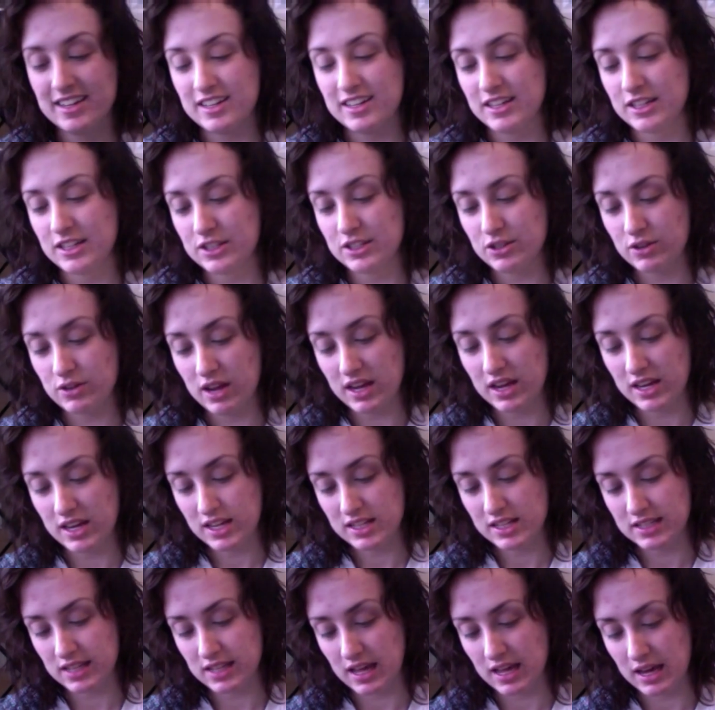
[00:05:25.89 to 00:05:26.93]
So
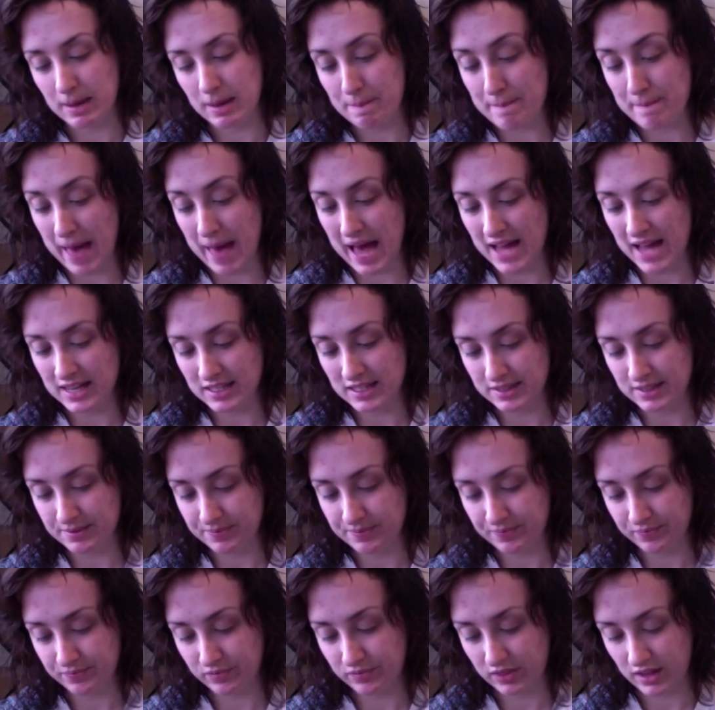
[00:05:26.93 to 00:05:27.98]
Naked's like matte,
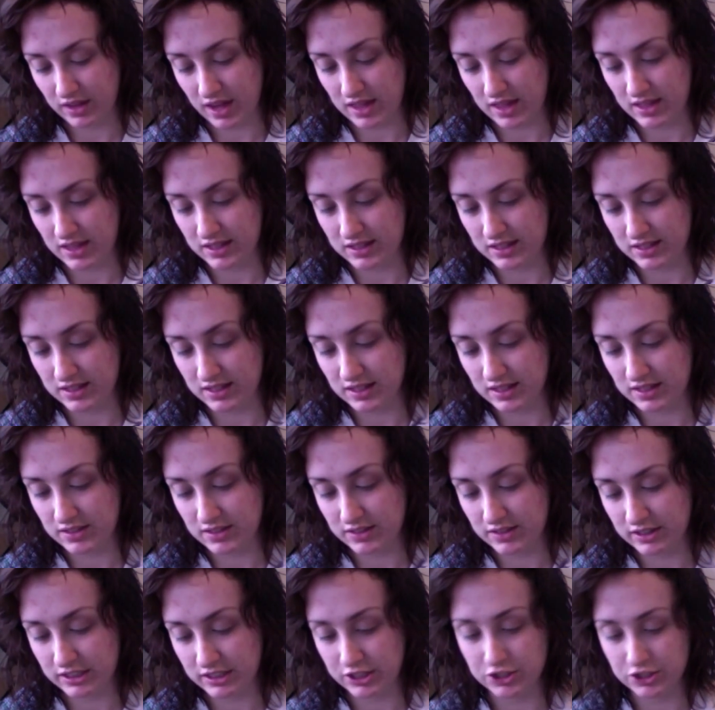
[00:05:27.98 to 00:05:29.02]
and then Sin is
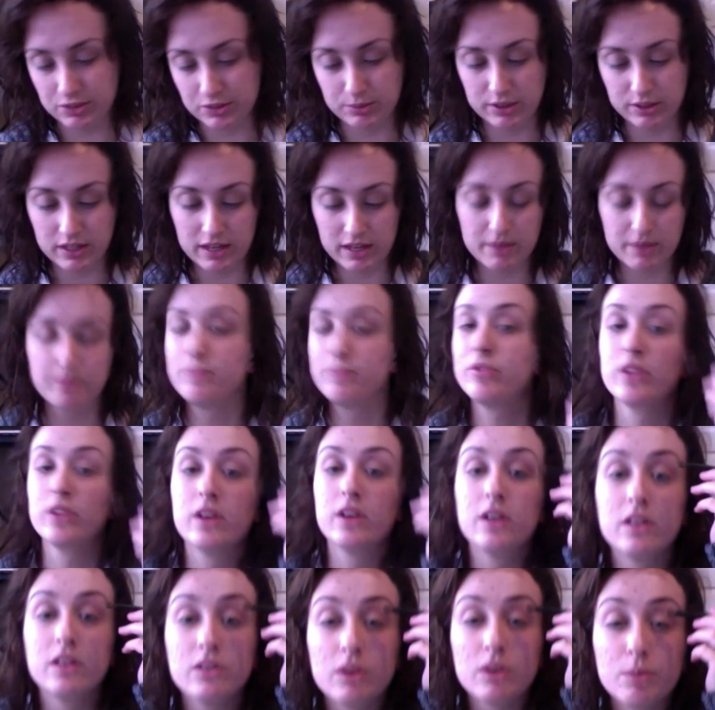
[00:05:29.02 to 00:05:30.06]
very shimmery. So
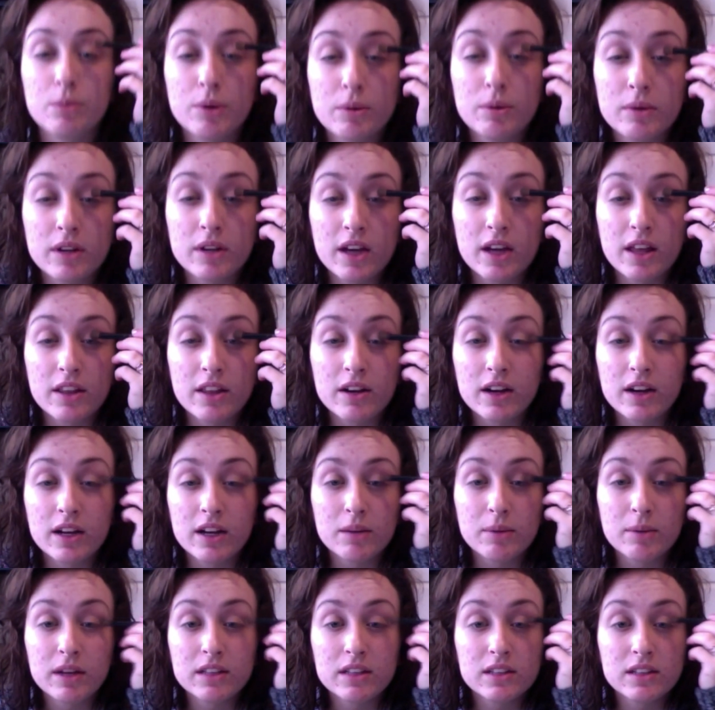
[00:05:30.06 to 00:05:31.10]
I put them together and it
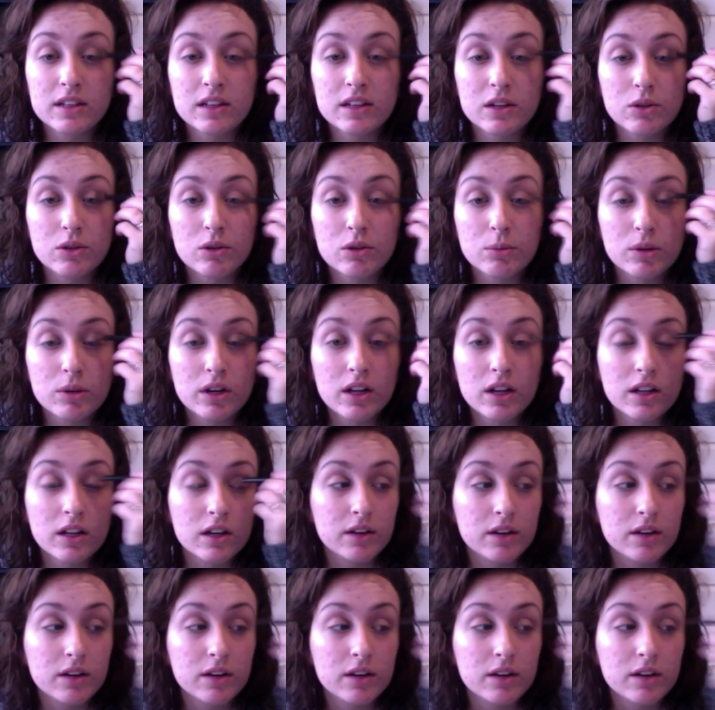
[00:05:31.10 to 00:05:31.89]
makes like a normal color.